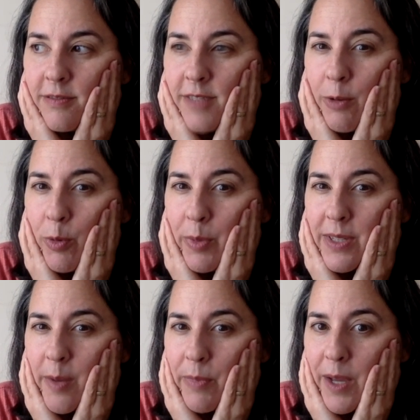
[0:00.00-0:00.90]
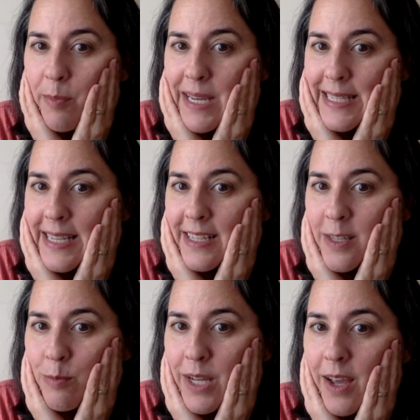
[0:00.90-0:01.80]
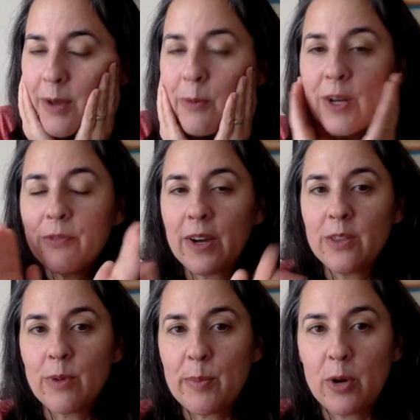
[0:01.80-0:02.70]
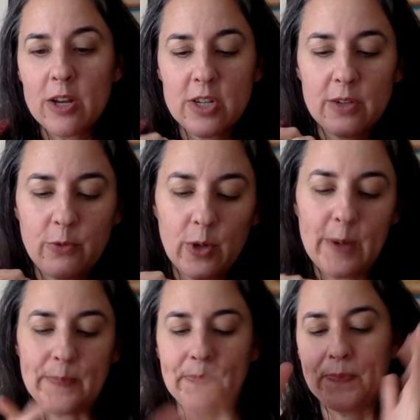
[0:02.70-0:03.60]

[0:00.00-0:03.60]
that will be something amazing someday when I find the right project for it.